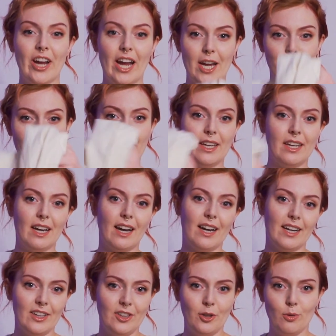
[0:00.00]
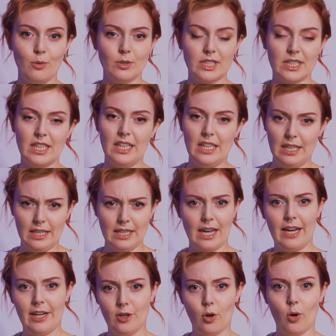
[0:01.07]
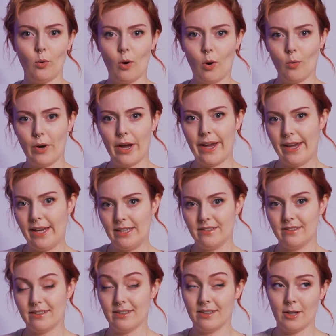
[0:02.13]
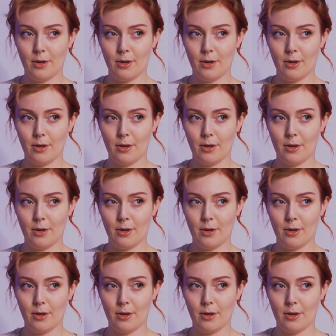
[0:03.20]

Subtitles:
happy I used the 9008